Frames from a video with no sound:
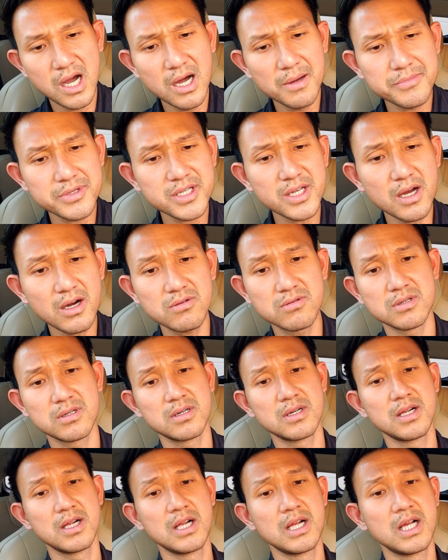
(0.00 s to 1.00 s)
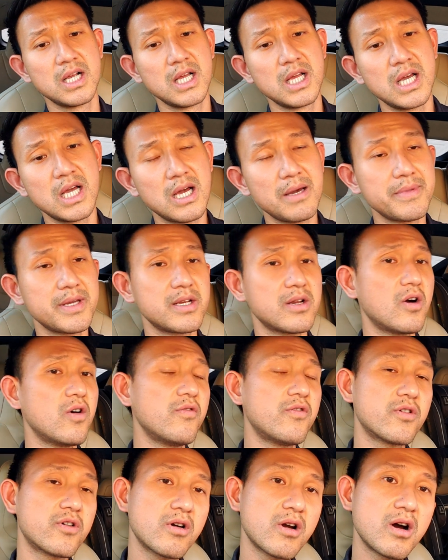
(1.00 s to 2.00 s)
So I mean,
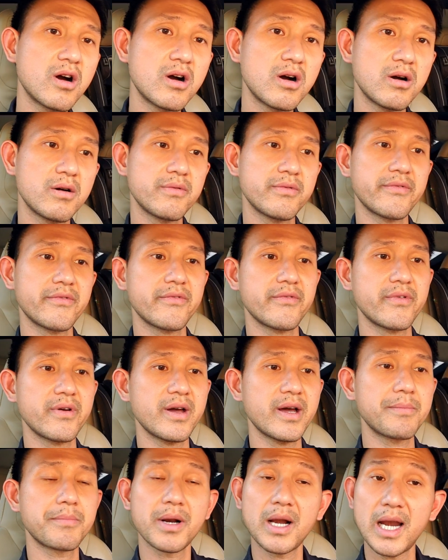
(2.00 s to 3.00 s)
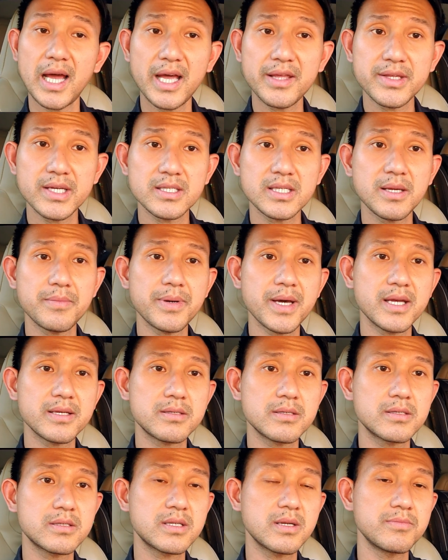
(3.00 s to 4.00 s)
overall, I'm glad that they passed
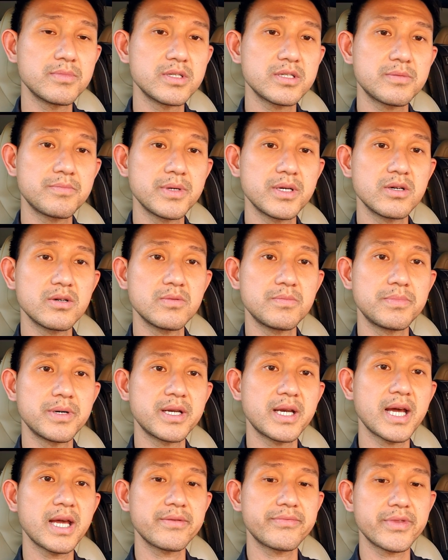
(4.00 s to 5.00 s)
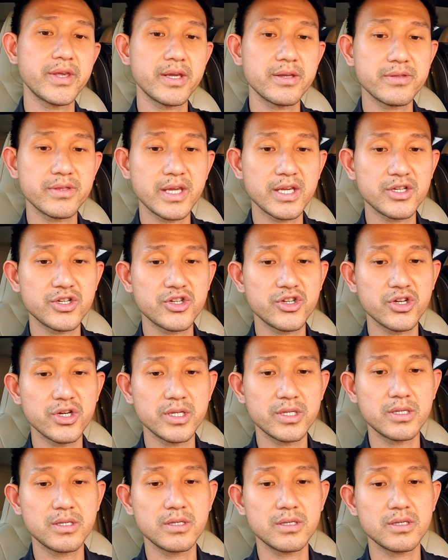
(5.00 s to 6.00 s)
the stimulus bill, but I think they
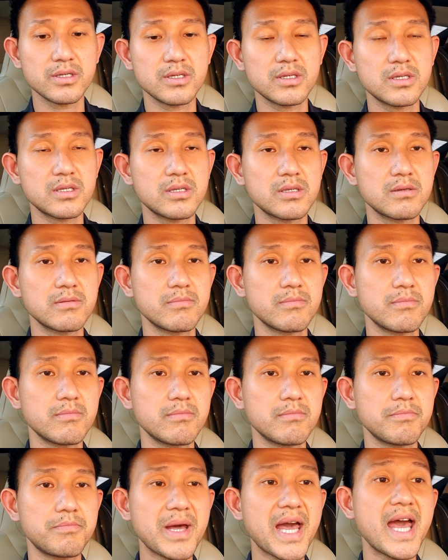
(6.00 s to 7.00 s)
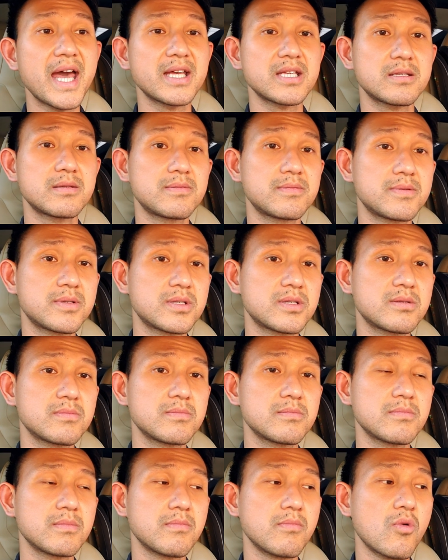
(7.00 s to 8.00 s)
should pass
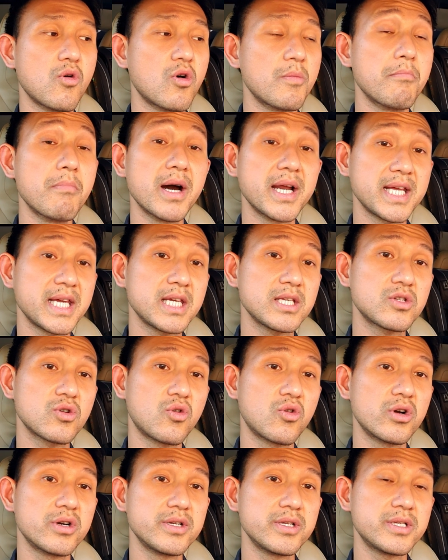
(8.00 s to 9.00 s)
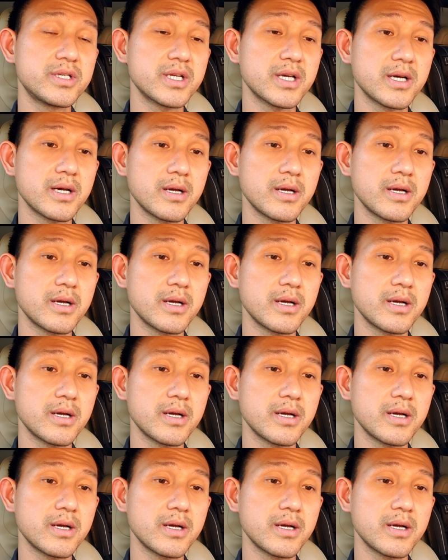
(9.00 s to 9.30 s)
more money towards